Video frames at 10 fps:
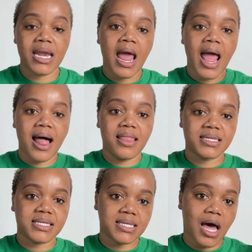And
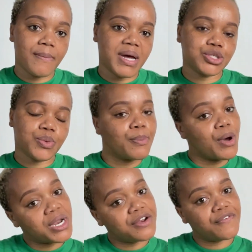this is how much we
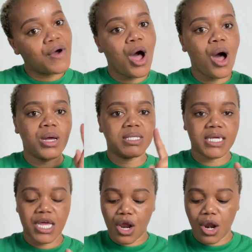bought it for on
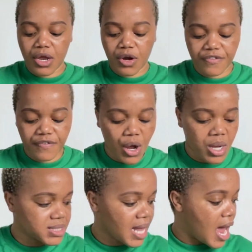Take a Lot, of course.